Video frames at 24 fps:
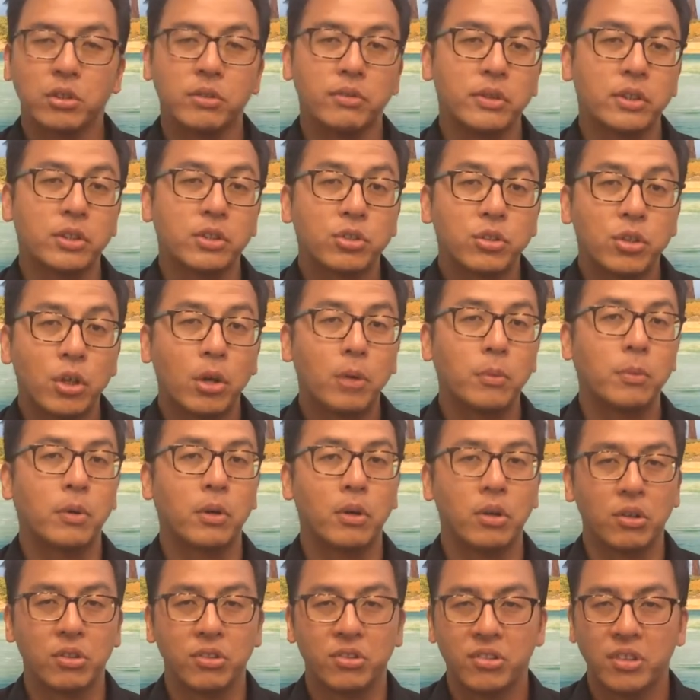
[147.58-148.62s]
of a stop
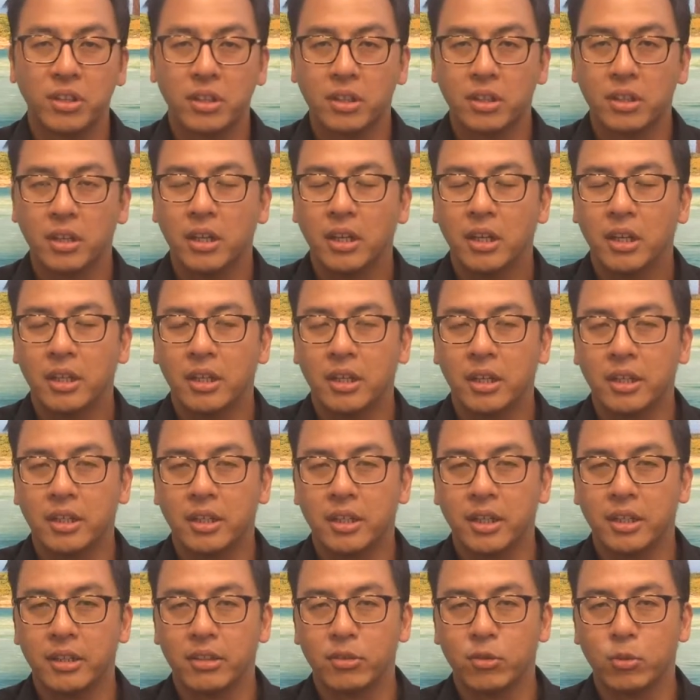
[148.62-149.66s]
or sit, then
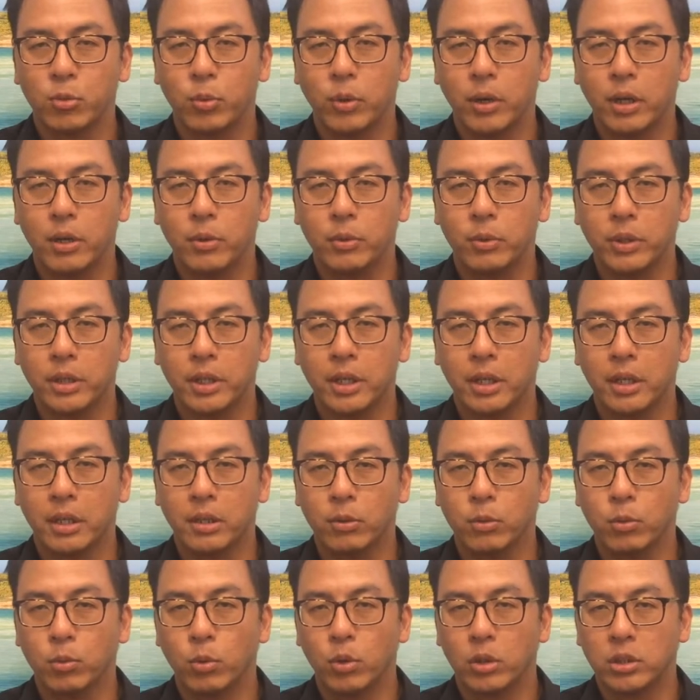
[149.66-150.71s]
that is where we
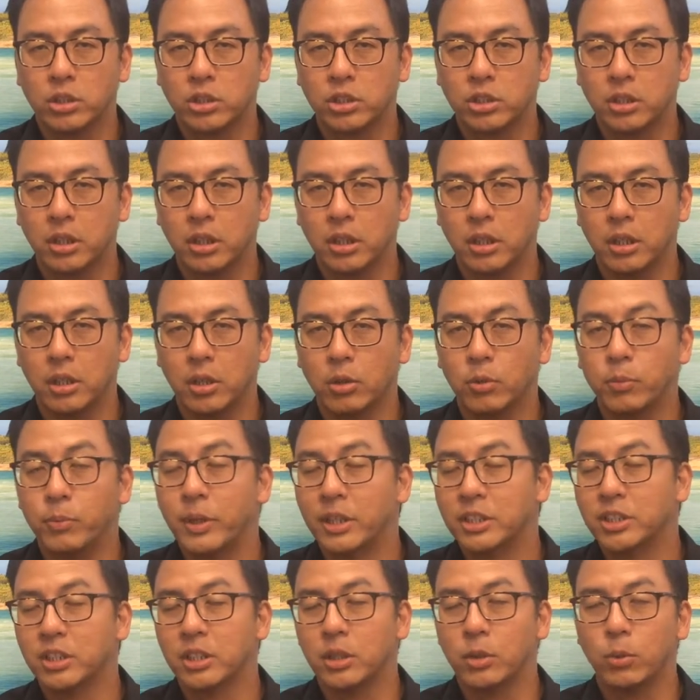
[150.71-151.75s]
can watch or
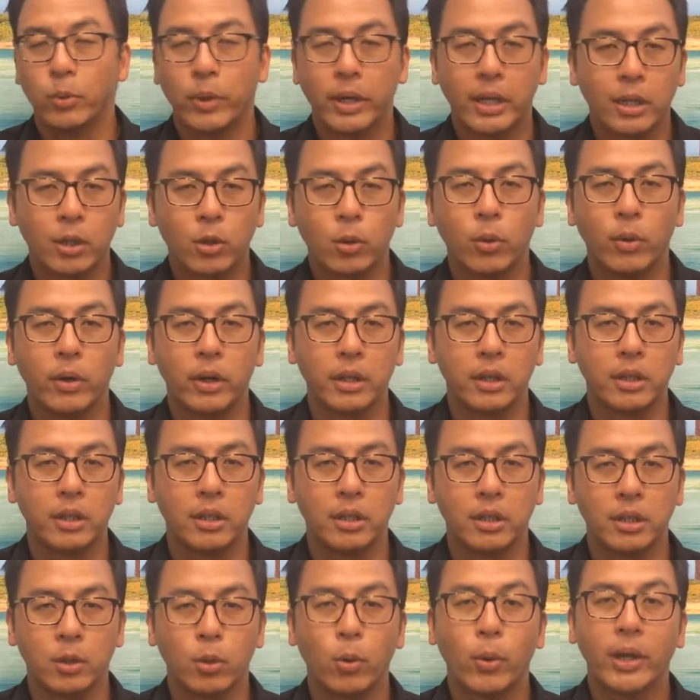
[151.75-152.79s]
measure the weight quite
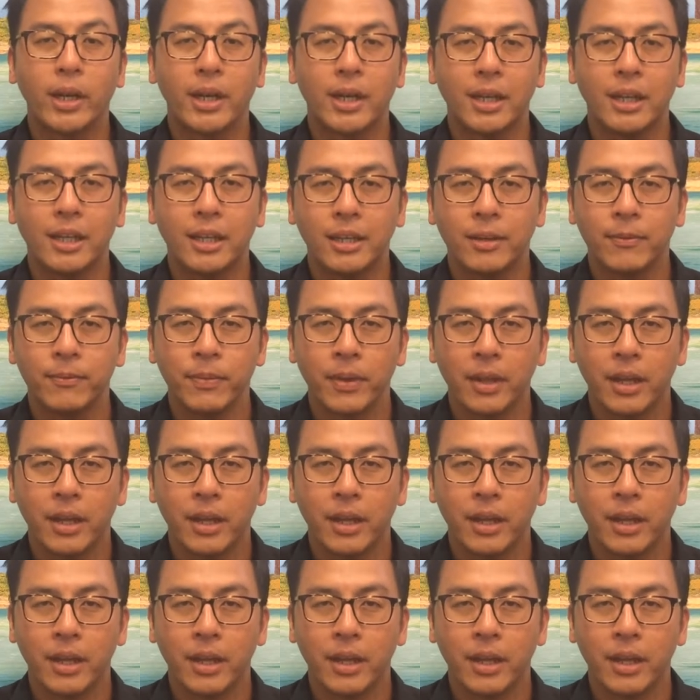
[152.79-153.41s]
quickly